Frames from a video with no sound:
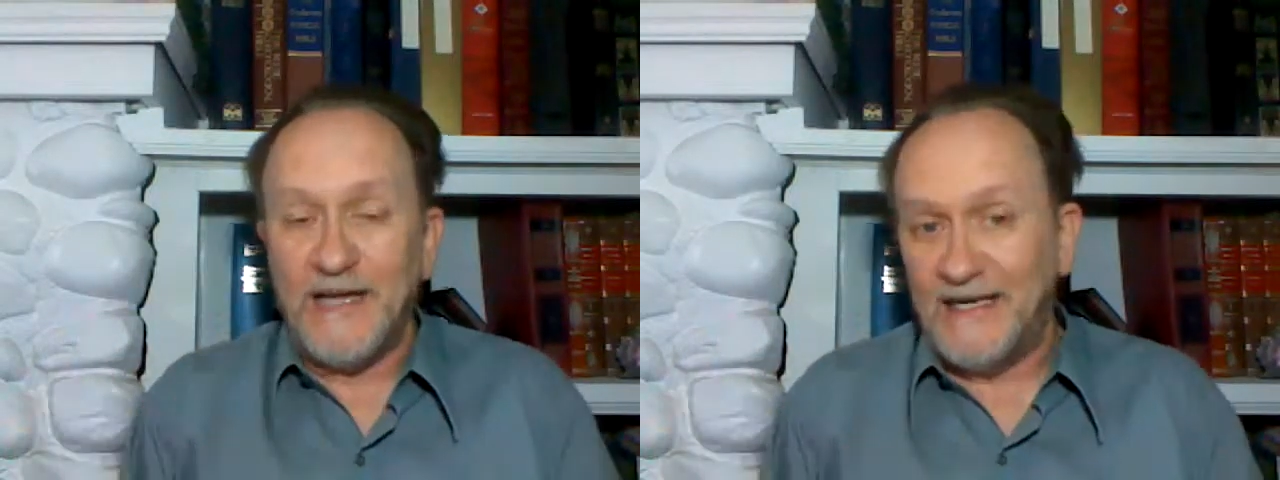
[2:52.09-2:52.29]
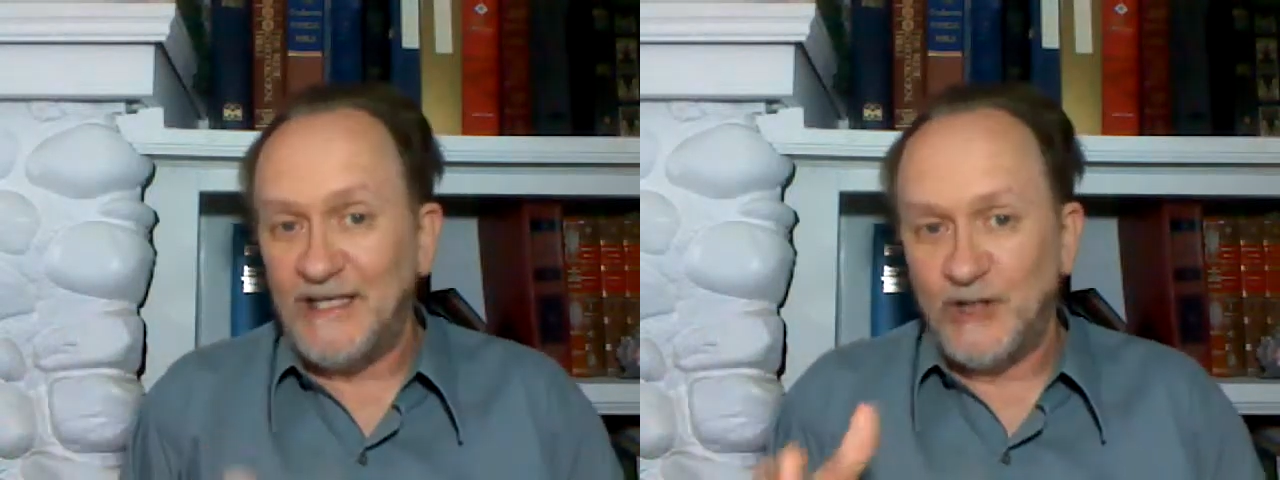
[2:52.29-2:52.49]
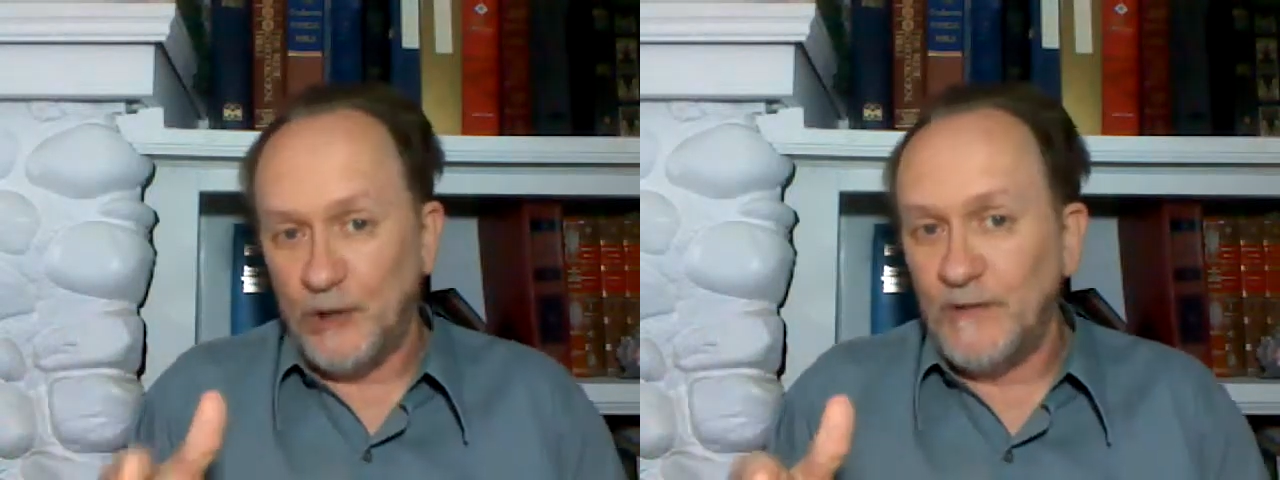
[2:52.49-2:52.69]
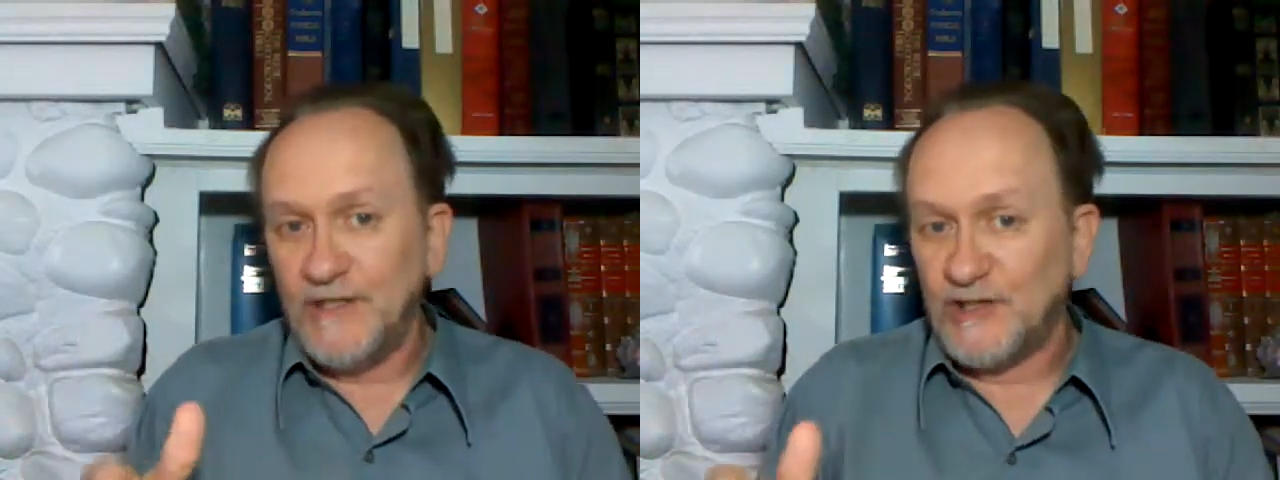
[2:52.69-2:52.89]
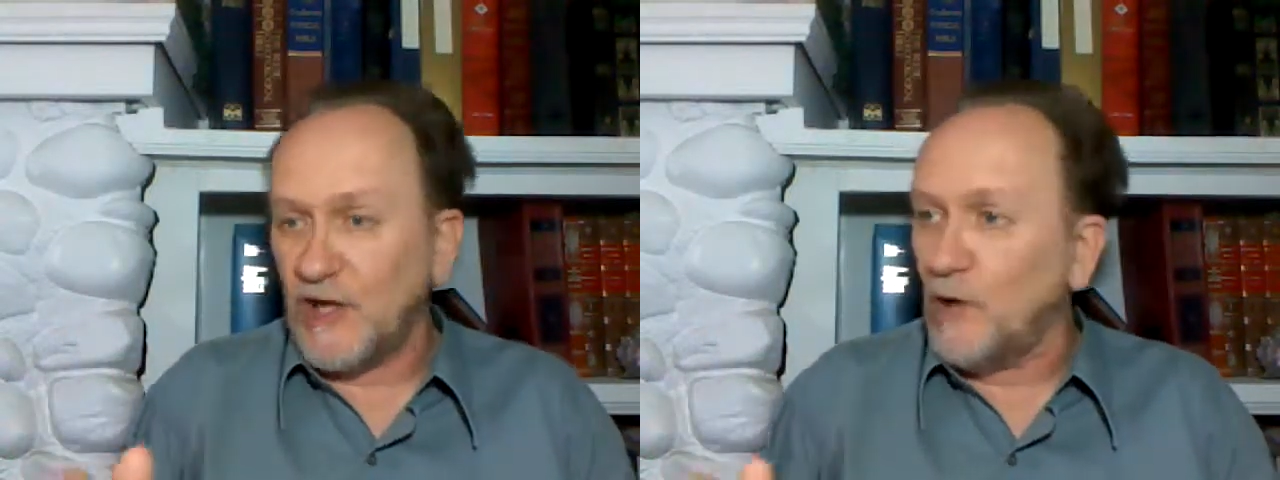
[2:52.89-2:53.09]
and in doing
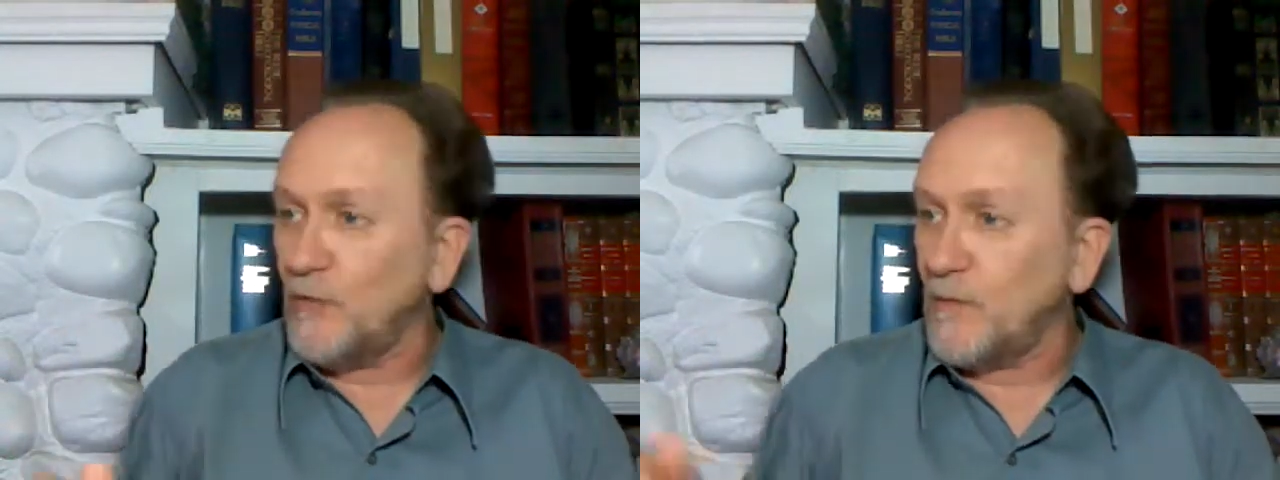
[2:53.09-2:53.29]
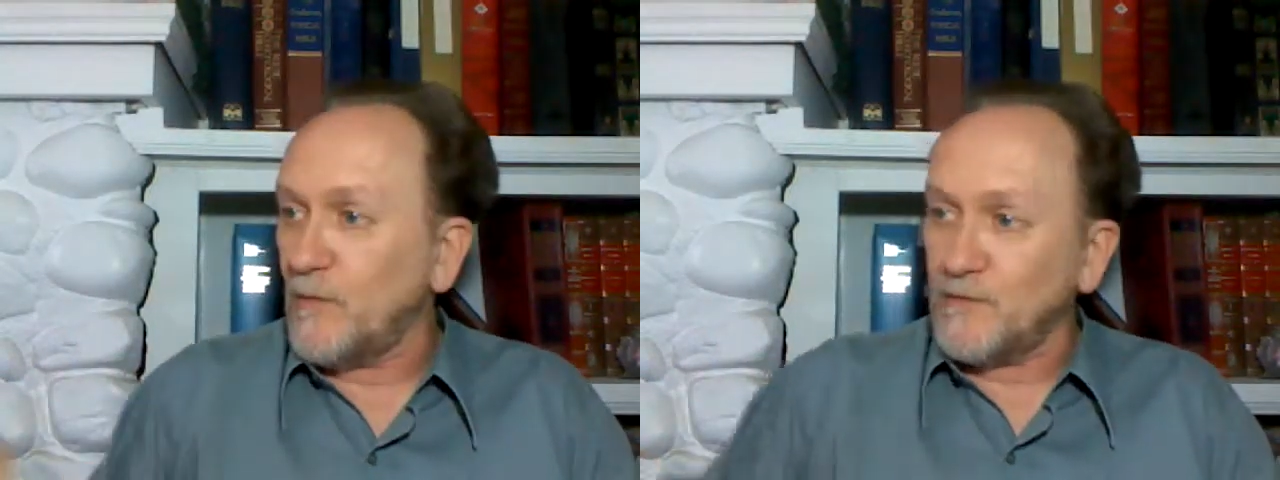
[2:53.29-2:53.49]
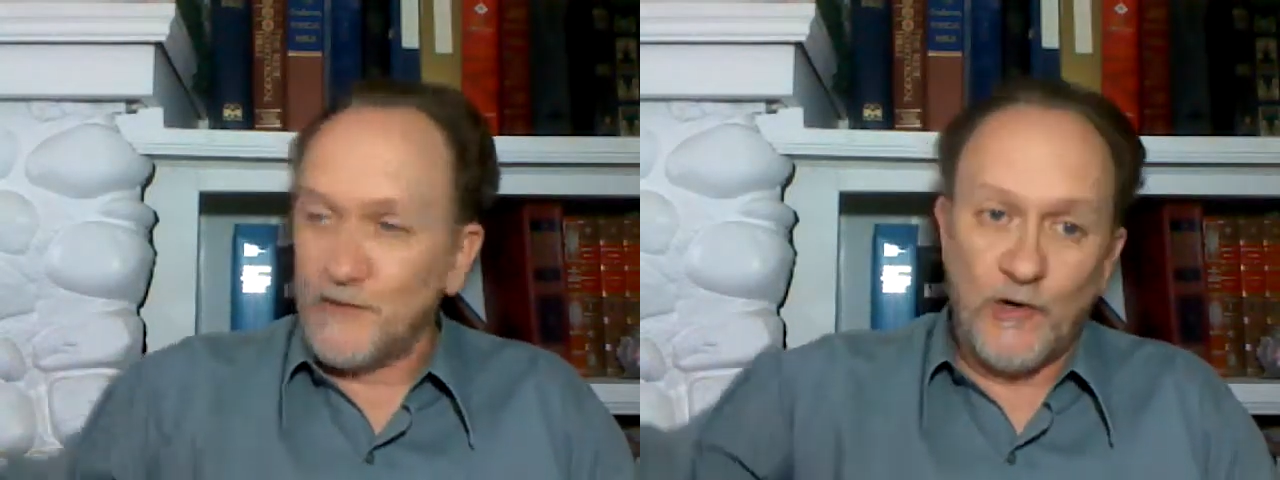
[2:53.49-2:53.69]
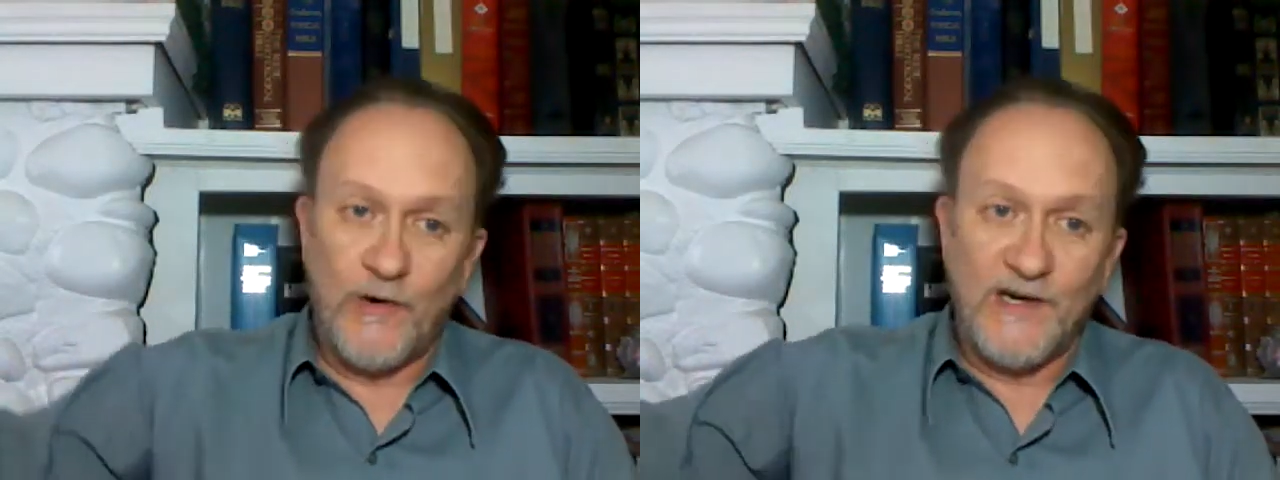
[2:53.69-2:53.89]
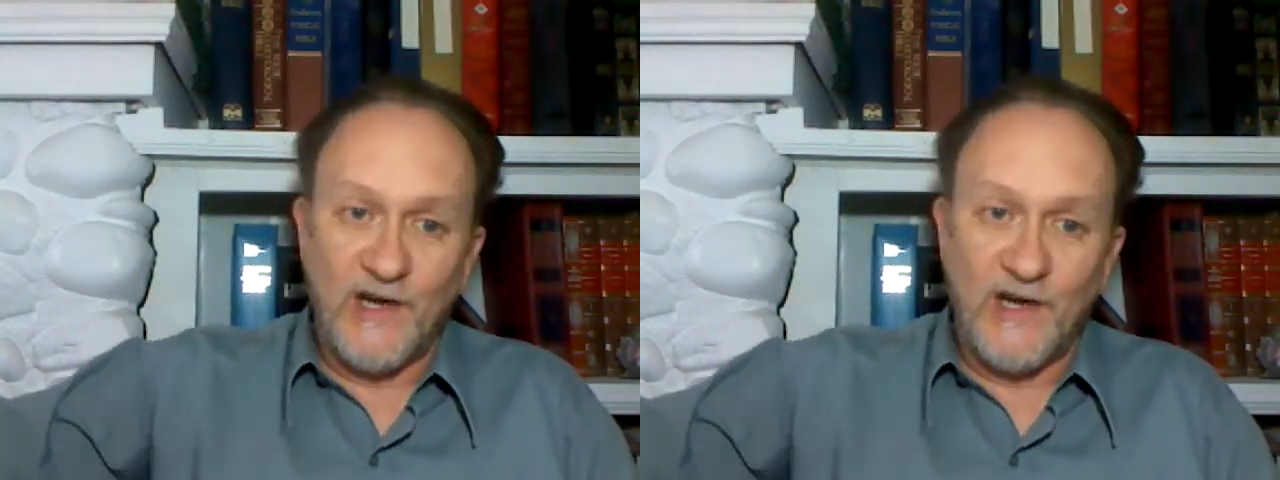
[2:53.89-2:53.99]
so we will be showing